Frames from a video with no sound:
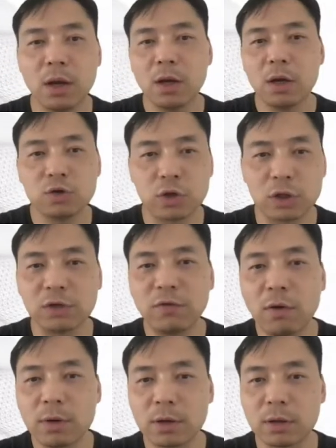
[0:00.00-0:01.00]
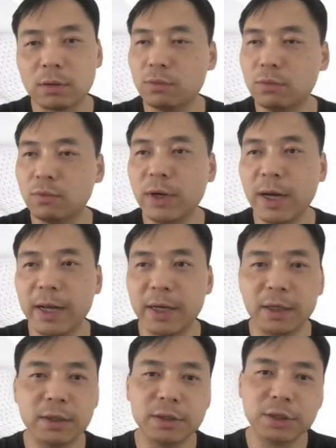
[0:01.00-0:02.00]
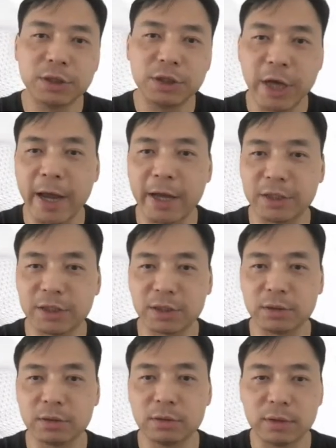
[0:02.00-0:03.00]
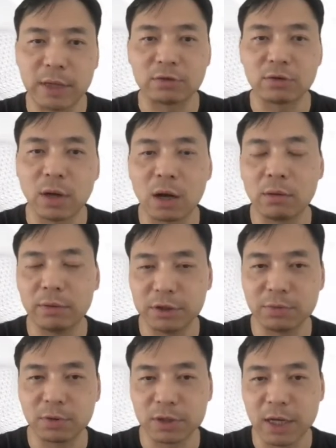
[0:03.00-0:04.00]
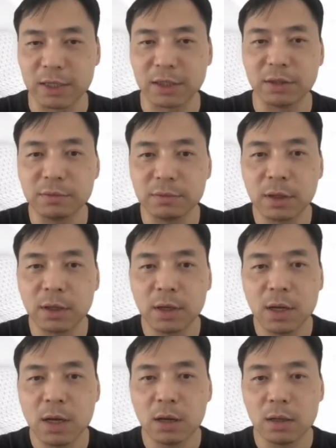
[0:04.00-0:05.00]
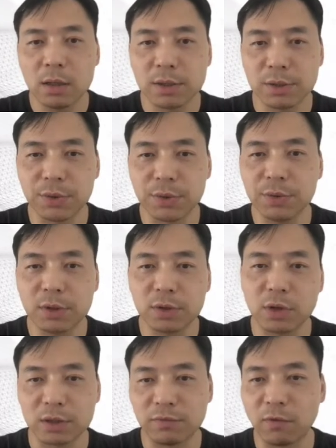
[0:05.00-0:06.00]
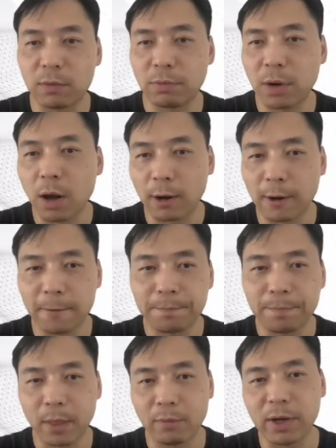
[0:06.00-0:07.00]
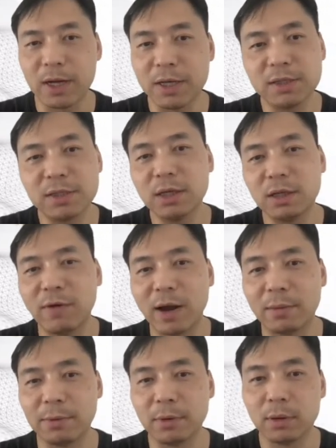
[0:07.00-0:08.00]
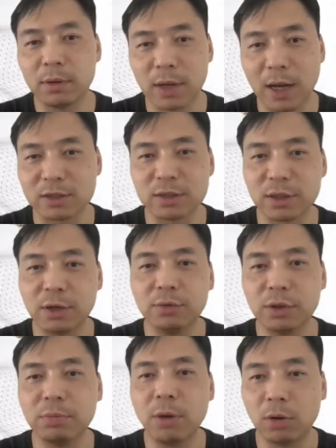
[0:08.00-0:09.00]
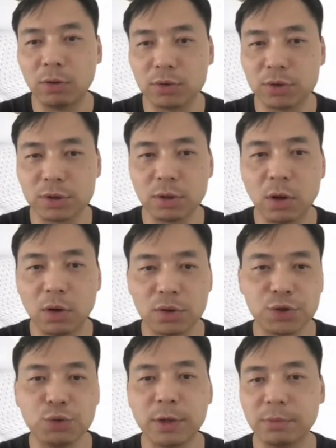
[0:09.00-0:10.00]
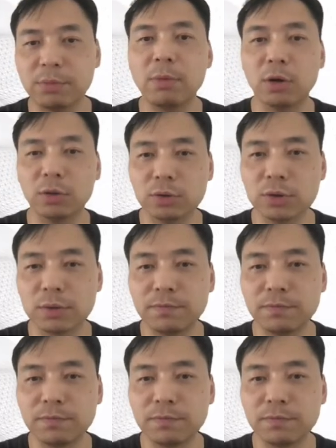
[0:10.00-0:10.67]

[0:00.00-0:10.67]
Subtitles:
Transformer really changes natural language processing. Through the transformer block, we can easily develop large-scale deep models or super deep models.